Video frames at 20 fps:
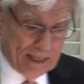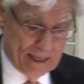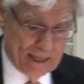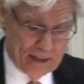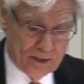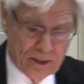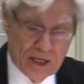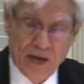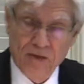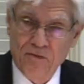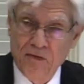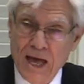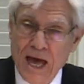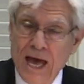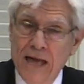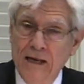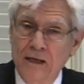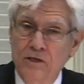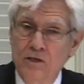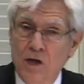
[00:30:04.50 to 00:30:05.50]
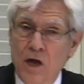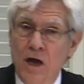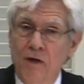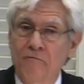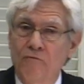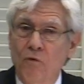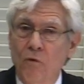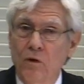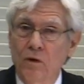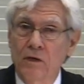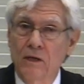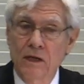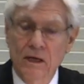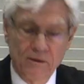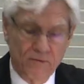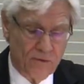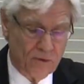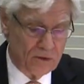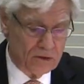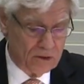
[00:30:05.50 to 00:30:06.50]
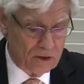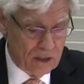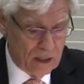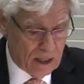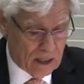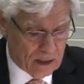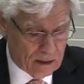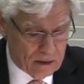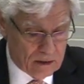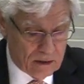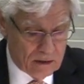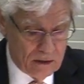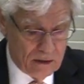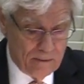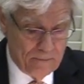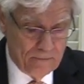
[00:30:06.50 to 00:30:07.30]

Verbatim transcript: He said that in John 14, verse 6.